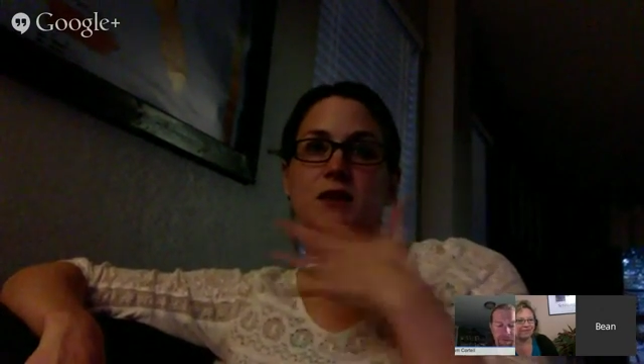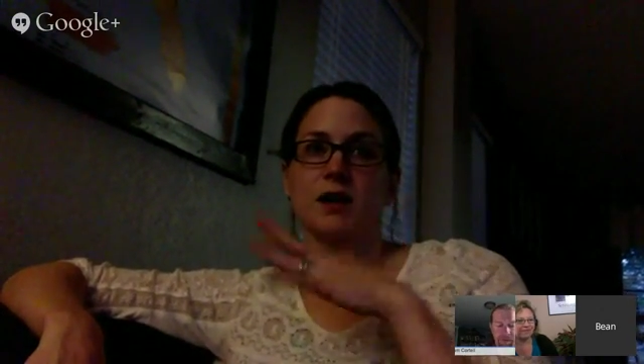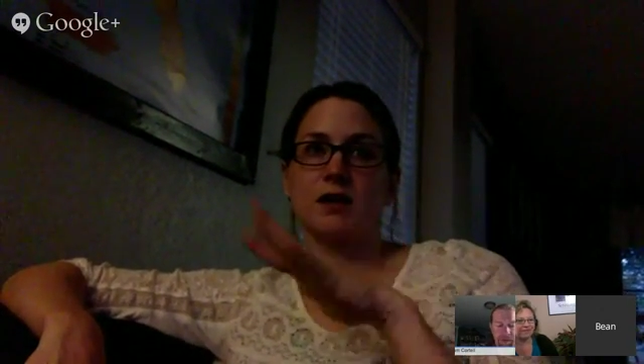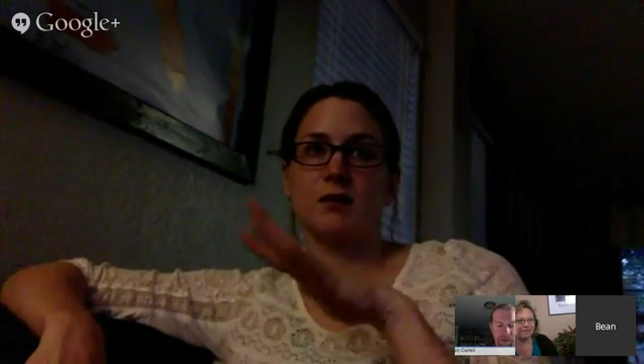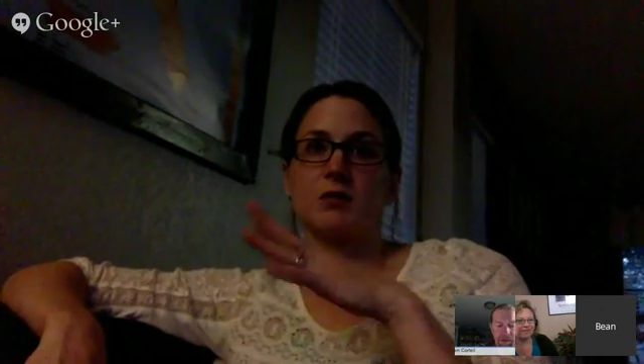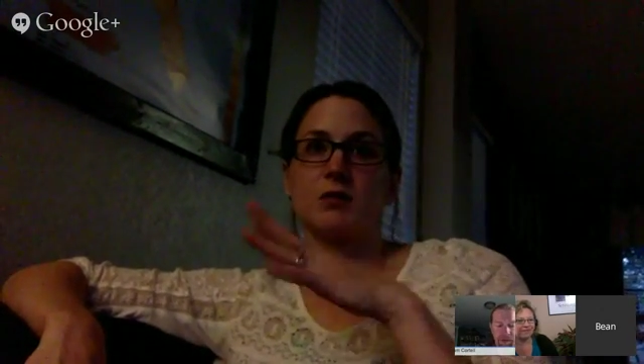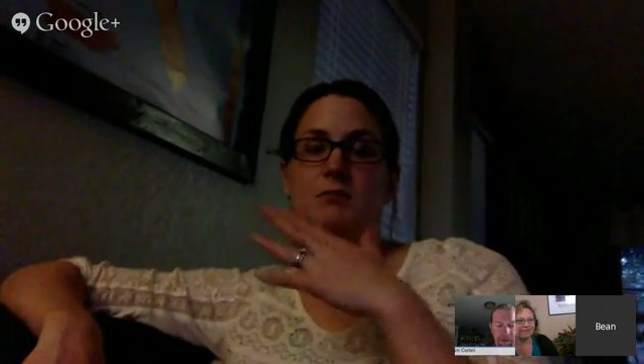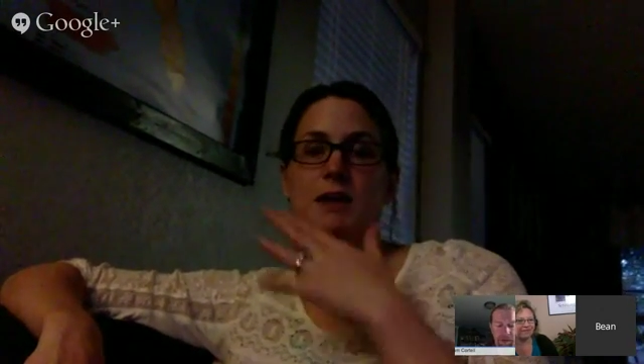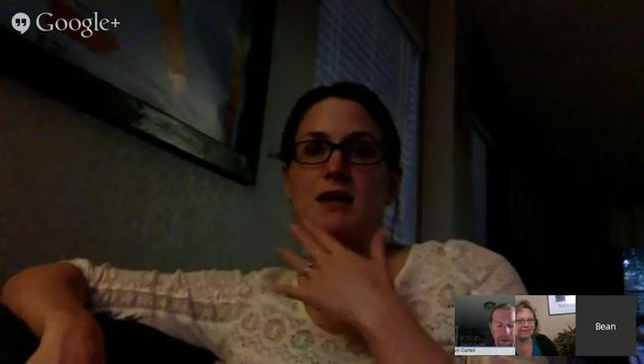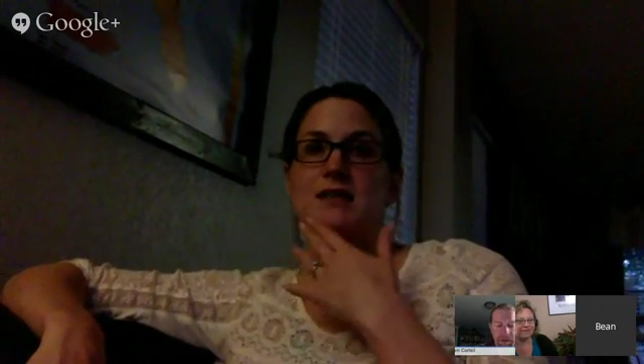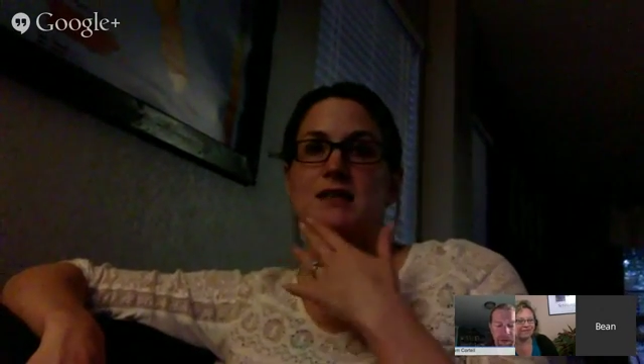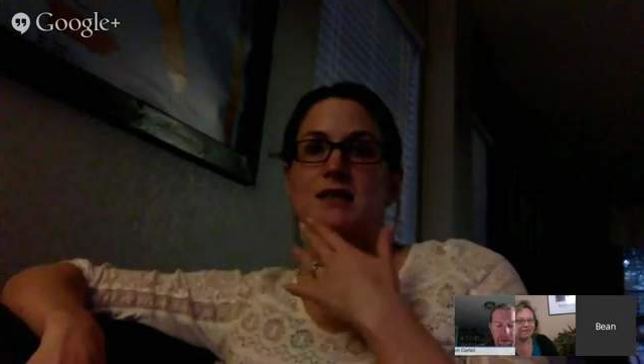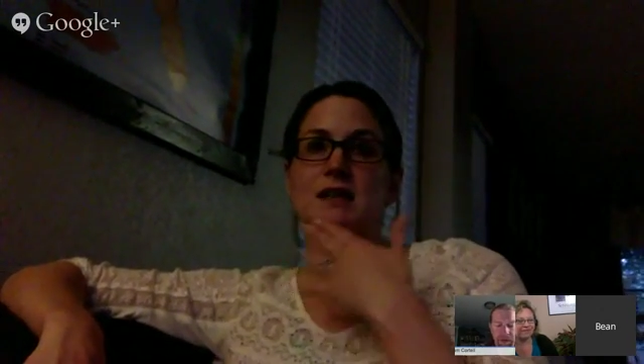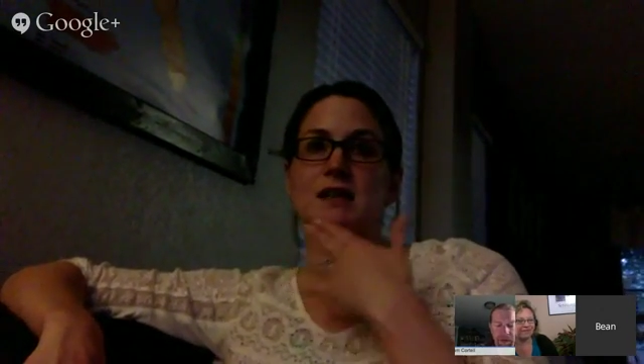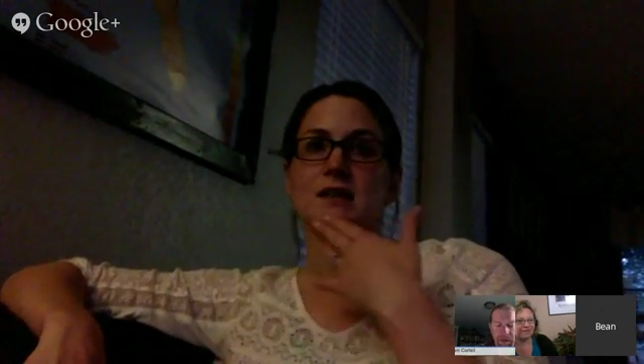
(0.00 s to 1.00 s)
edible
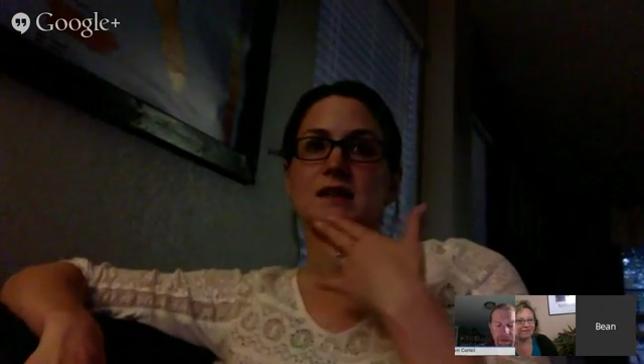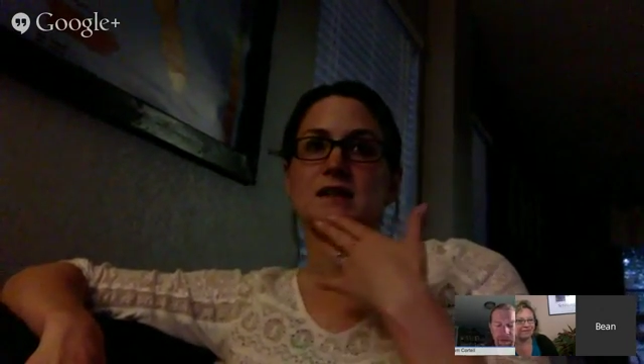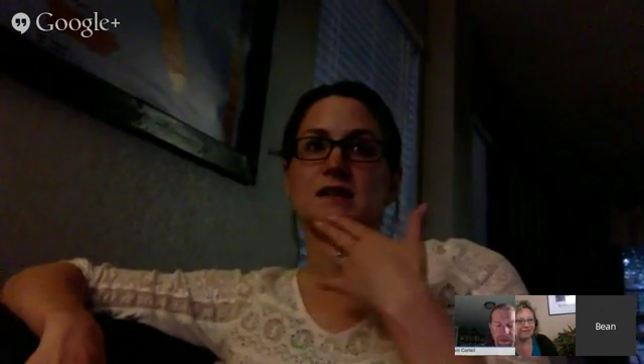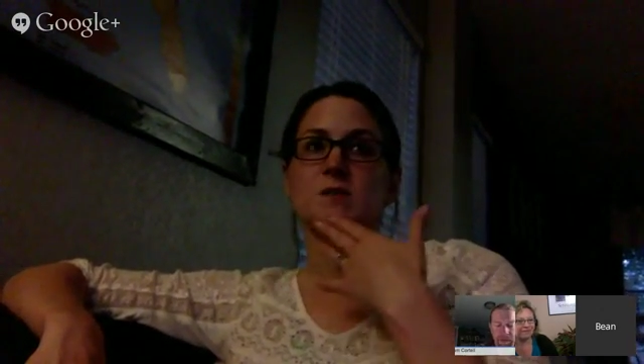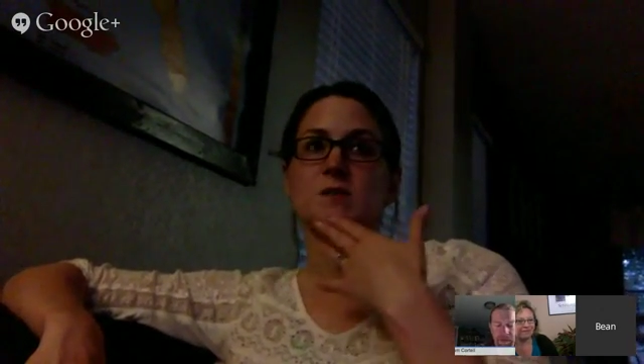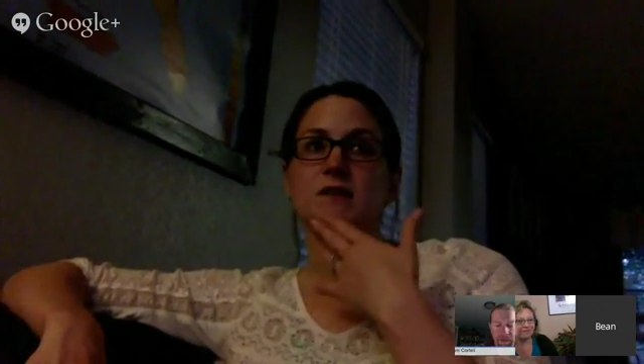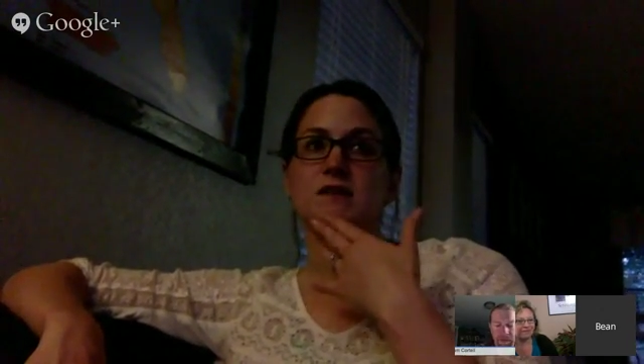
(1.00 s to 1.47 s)
mint in it as well,